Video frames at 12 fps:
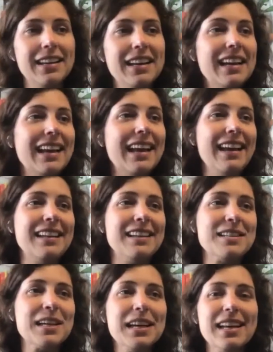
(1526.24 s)
and mm-hmm.
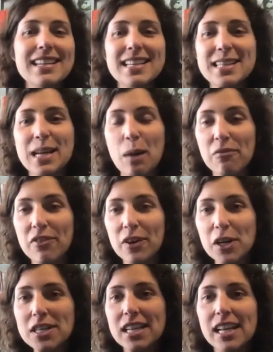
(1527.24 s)

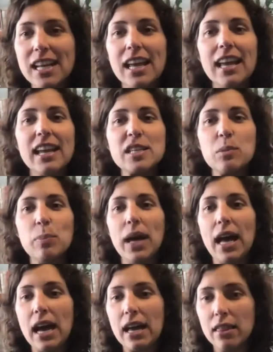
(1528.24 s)
discomfort, and to
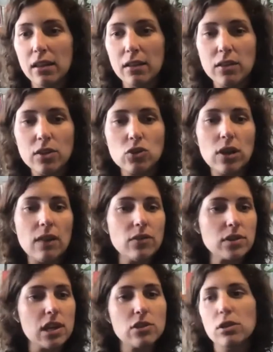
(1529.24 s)
pack the the travel
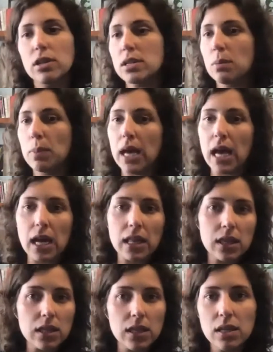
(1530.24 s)
schedule and to pack
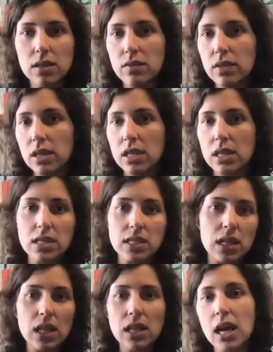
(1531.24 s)
the the this
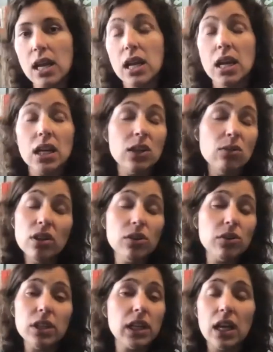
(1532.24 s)
and then that. You
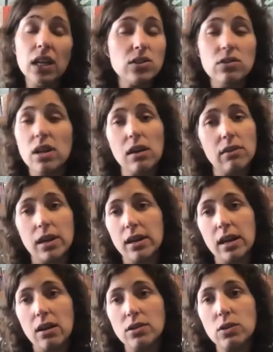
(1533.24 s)
literally can't do that right
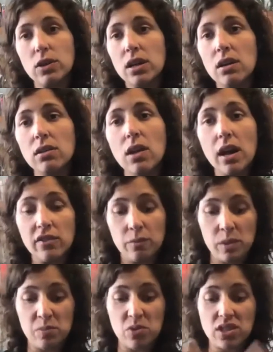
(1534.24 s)
now. So I think a lot of
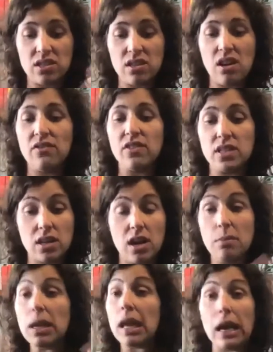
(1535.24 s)
people's stuff is
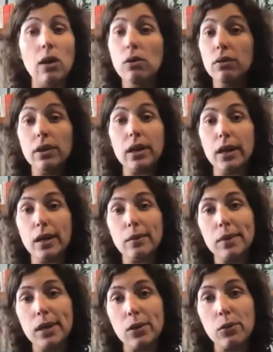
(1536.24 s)
coming out um,
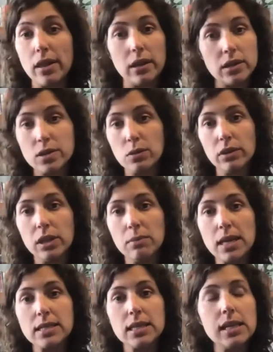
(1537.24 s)
in a way that is really
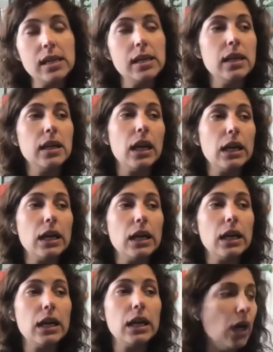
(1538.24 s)
messy and
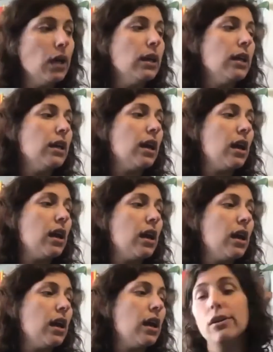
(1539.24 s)
raw, and
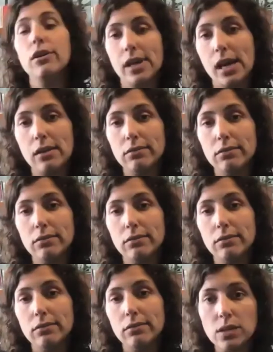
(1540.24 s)
we're here for that. Like
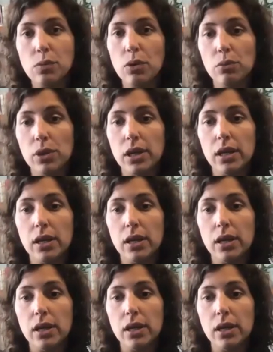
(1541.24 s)
that is what we
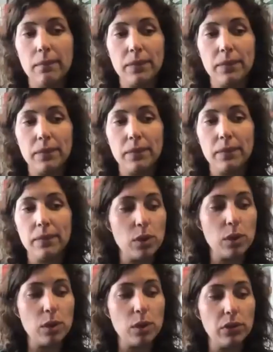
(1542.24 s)
um, that is what we
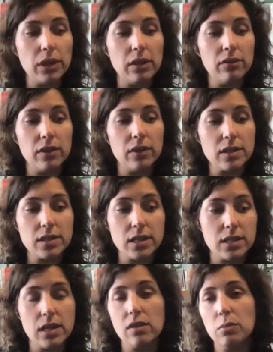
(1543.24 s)
believe is the
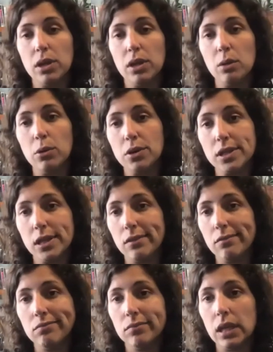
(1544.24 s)
state of being a person.
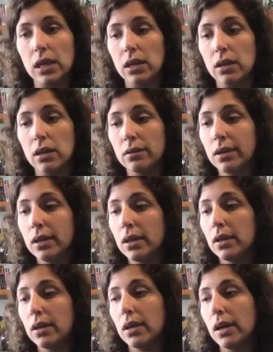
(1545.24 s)
And
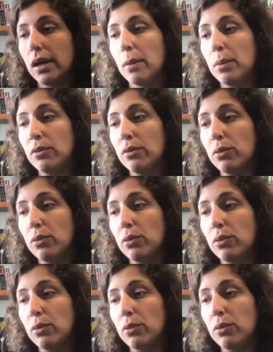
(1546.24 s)
um, if we can all
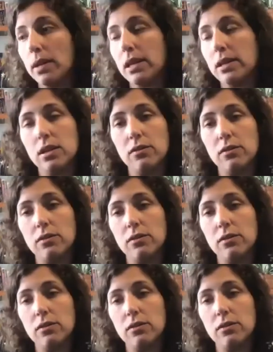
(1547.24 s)
talk about that stuff
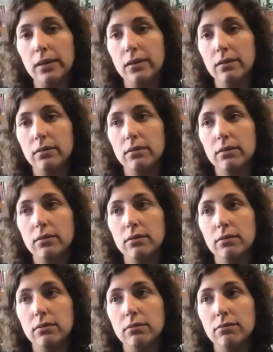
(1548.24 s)
openly,
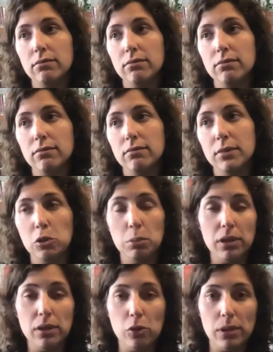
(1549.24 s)
it'll be a little
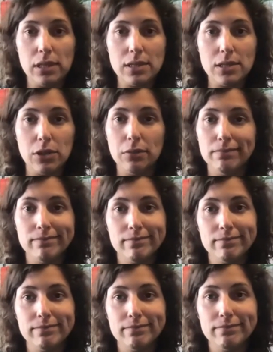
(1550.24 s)
bit easier.
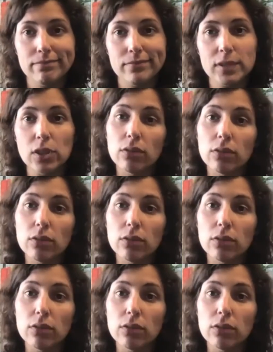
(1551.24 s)
Amen.